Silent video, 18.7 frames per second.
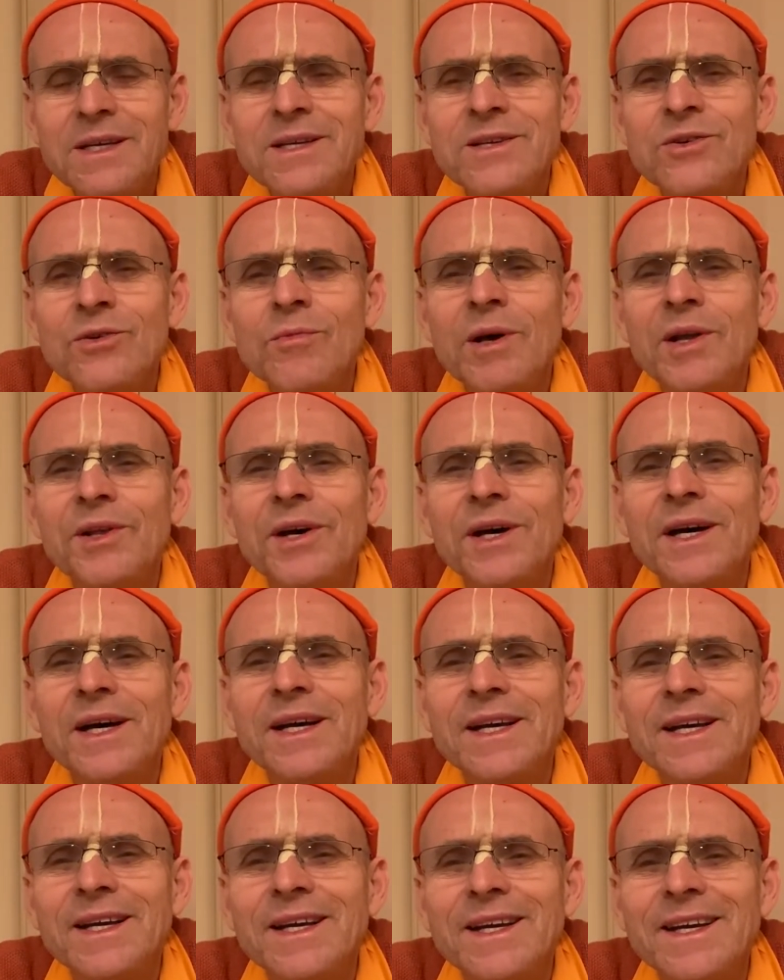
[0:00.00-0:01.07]

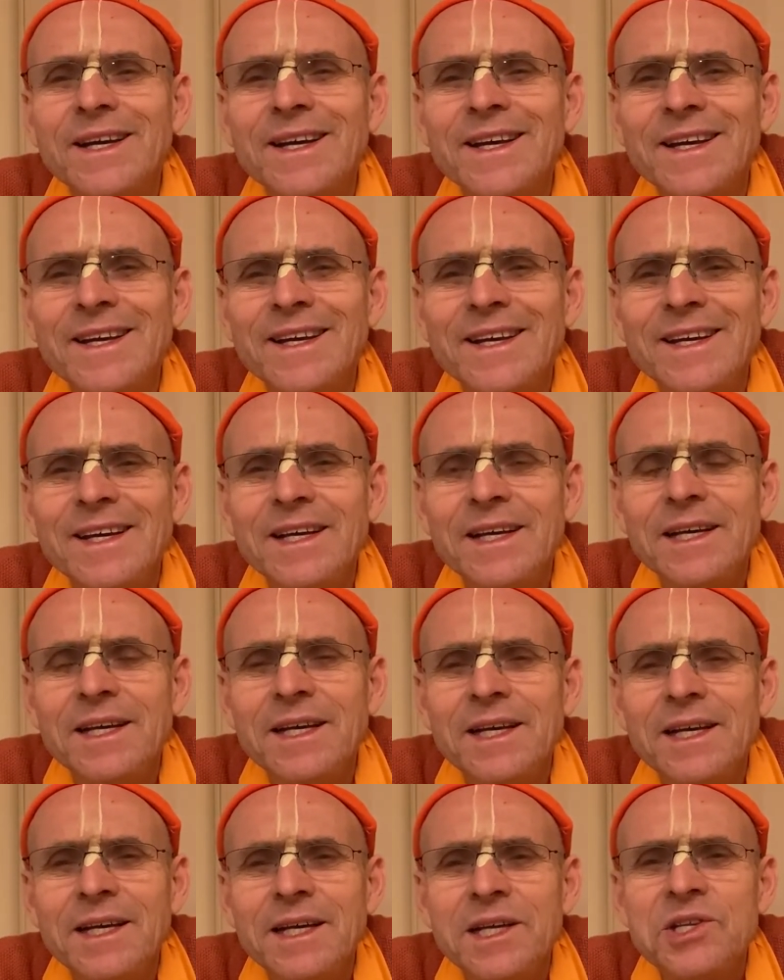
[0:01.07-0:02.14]
Madai,
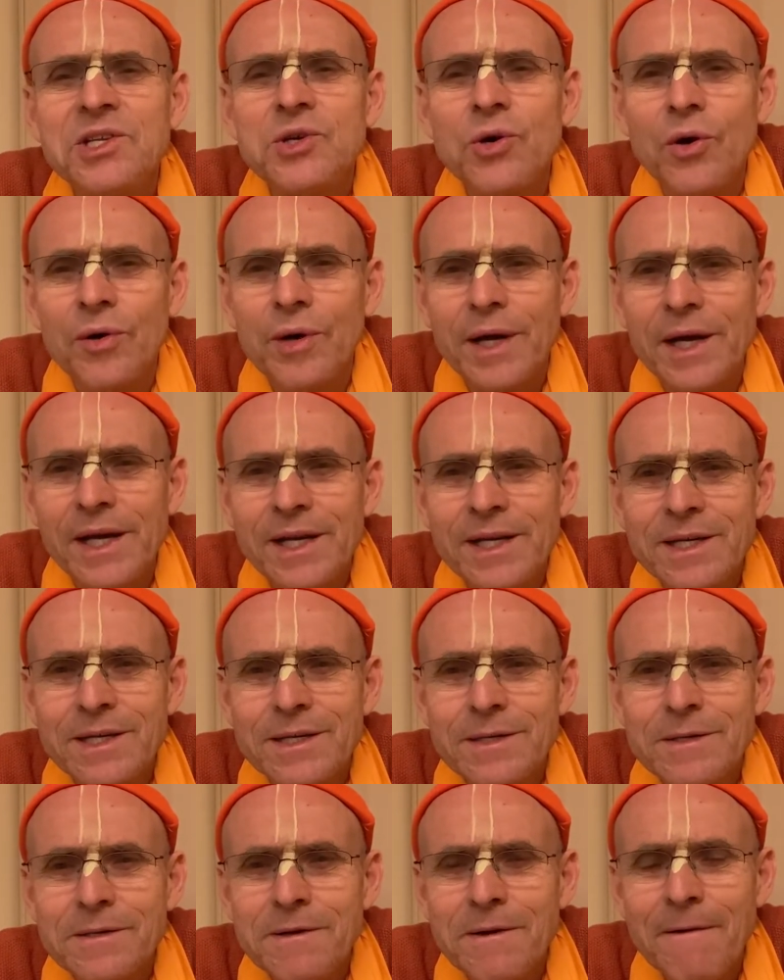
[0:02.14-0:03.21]
it's all right.
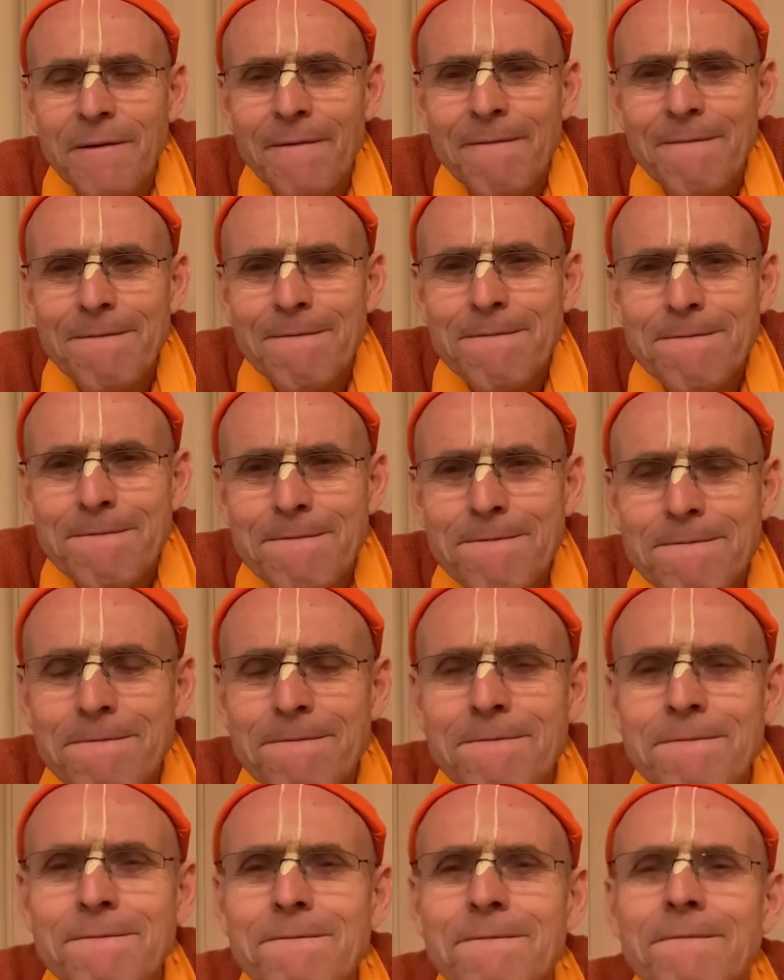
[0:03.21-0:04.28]

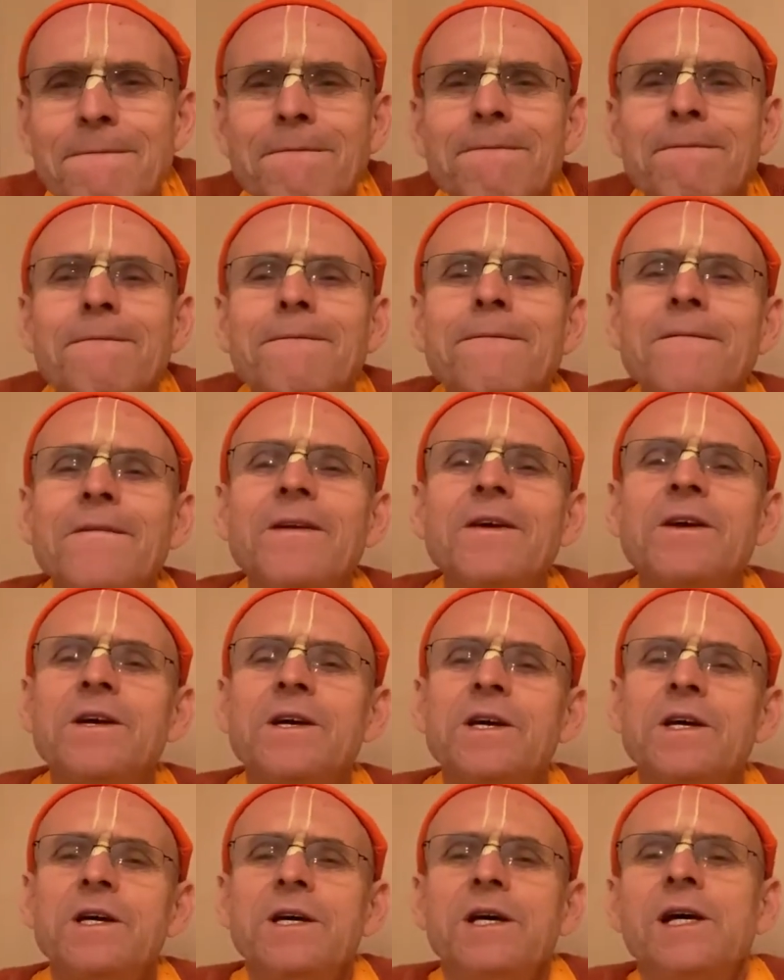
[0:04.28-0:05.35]
And
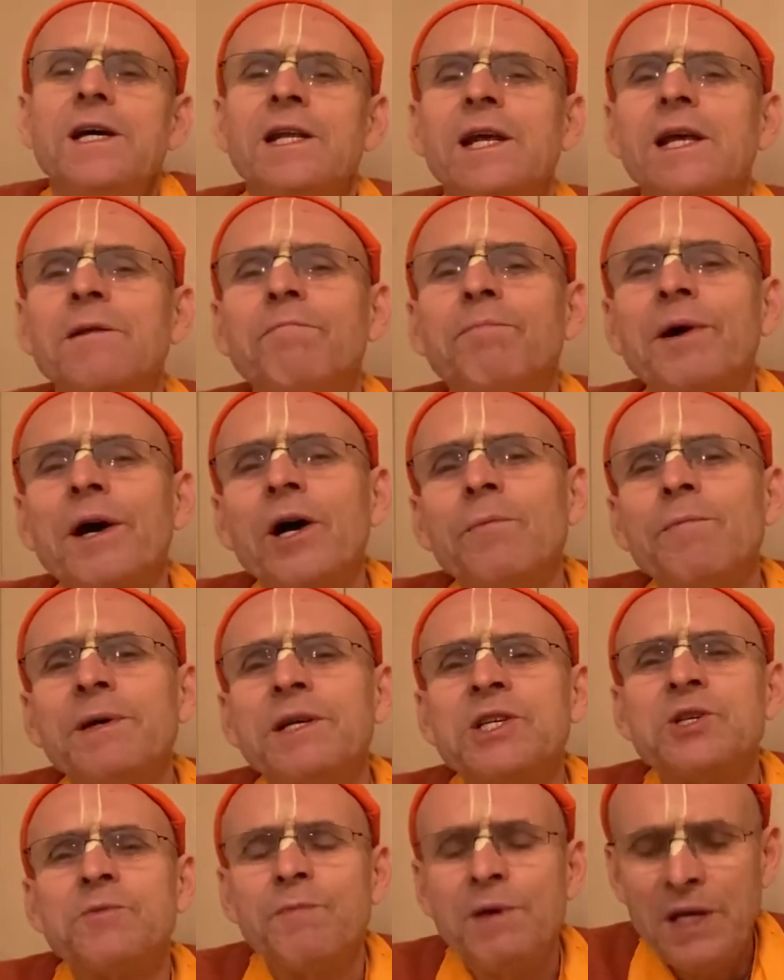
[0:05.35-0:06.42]
then Prabhupada
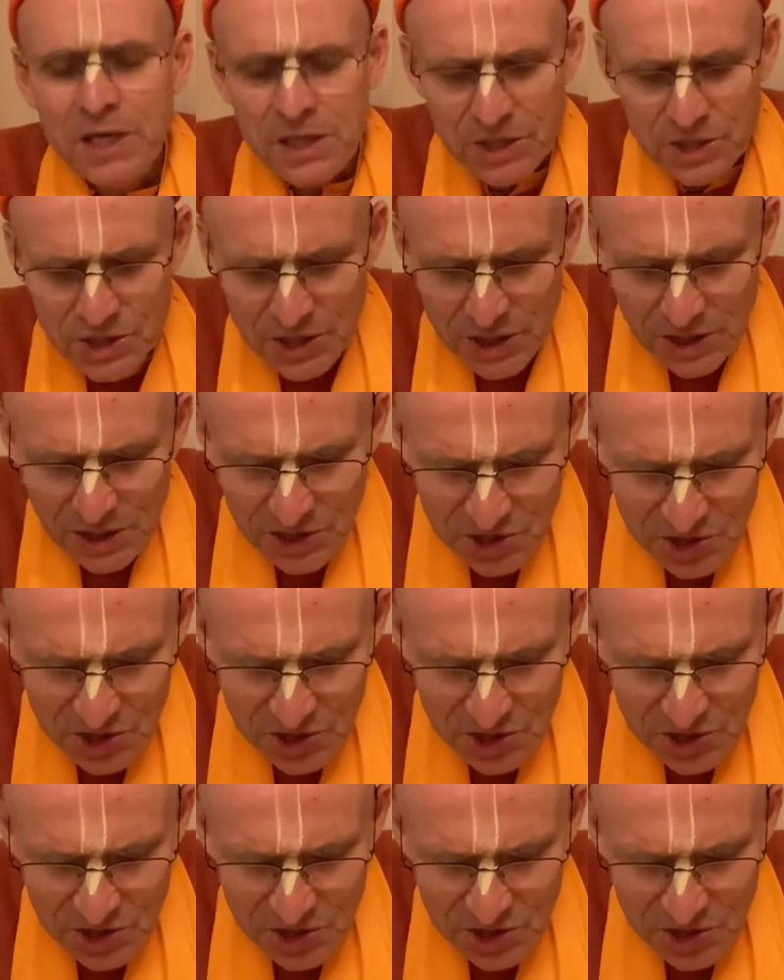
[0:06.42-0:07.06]
speaks, and it